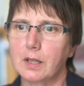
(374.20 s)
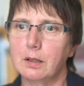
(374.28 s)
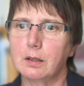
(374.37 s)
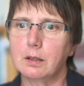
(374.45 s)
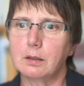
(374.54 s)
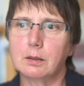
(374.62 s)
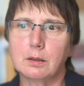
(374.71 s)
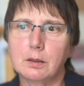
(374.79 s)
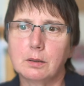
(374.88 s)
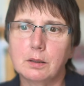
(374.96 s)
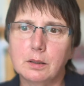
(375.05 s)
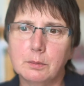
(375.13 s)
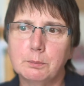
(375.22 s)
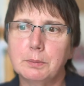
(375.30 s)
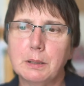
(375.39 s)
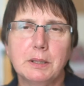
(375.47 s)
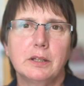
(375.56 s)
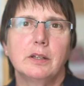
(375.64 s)
her
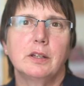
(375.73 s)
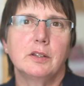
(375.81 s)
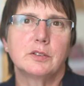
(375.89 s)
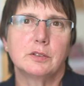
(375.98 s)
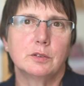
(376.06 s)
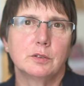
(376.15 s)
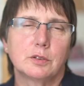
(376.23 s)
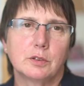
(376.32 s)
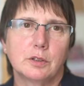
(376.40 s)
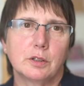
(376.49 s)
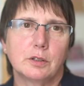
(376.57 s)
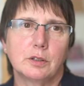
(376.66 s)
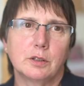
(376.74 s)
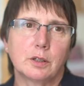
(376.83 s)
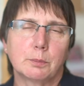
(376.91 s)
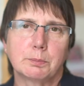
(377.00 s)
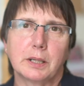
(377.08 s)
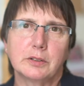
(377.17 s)

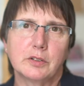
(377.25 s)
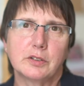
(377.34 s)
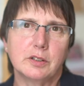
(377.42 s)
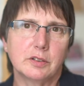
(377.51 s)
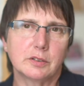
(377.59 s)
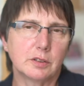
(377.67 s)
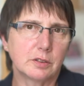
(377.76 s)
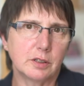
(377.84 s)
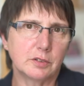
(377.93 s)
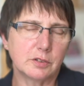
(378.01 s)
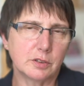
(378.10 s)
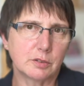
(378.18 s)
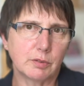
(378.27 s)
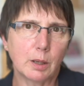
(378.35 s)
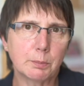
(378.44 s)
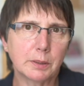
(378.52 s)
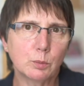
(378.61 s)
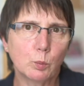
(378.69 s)
pregnancy isn't
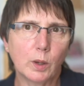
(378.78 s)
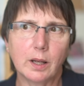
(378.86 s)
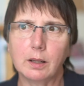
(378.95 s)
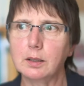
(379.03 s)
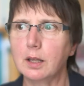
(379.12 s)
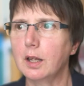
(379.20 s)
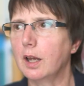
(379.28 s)
developing well,